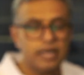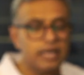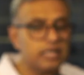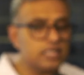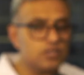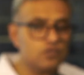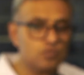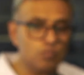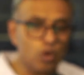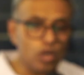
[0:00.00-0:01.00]
In case of
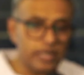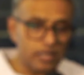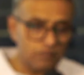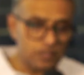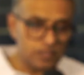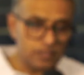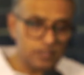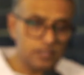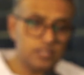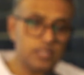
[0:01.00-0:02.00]
small airways
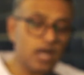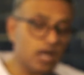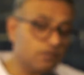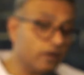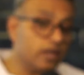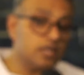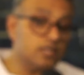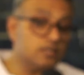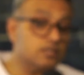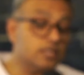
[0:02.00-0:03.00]
disease, the R5
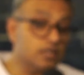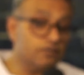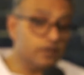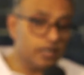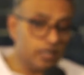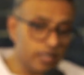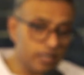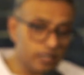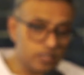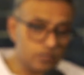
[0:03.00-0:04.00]
is significantly
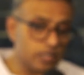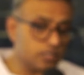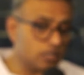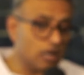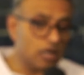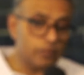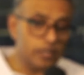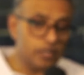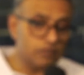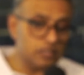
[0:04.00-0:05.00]
increased, whereas
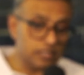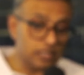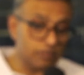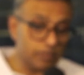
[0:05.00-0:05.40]
R20 will still